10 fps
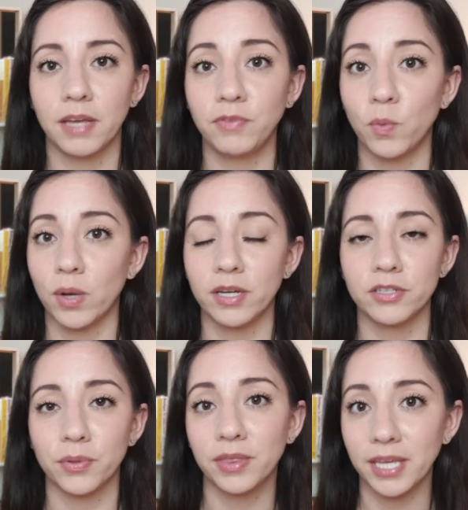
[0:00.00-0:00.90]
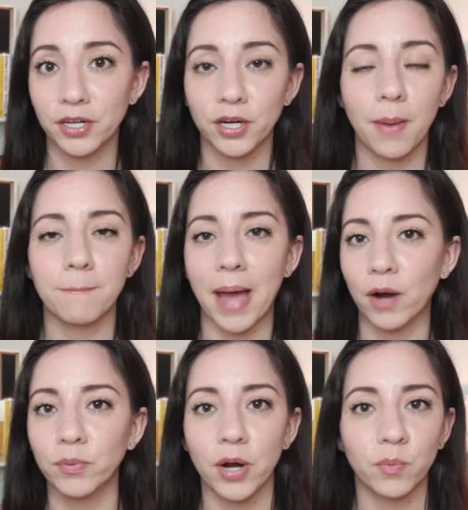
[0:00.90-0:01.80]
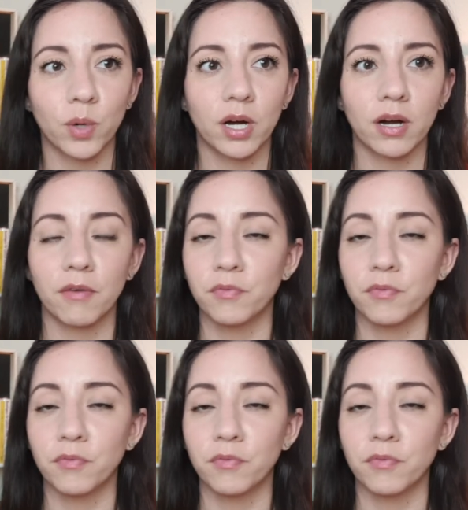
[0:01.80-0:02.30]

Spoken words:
If you want to do theater, background work,